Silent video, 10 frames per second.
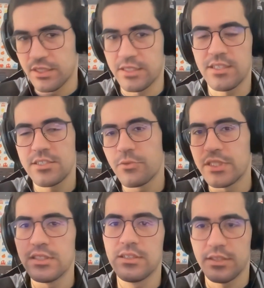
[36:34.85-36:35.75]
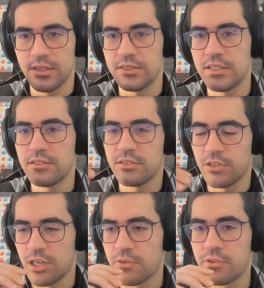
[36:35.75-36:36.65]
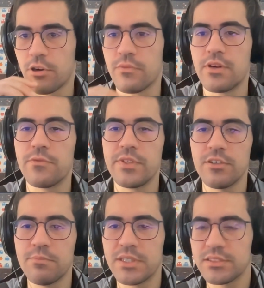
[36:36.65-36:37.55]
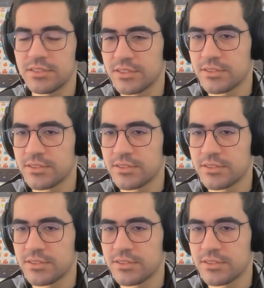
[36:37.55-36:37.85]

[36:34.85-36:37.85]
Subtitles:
I just read the overview, but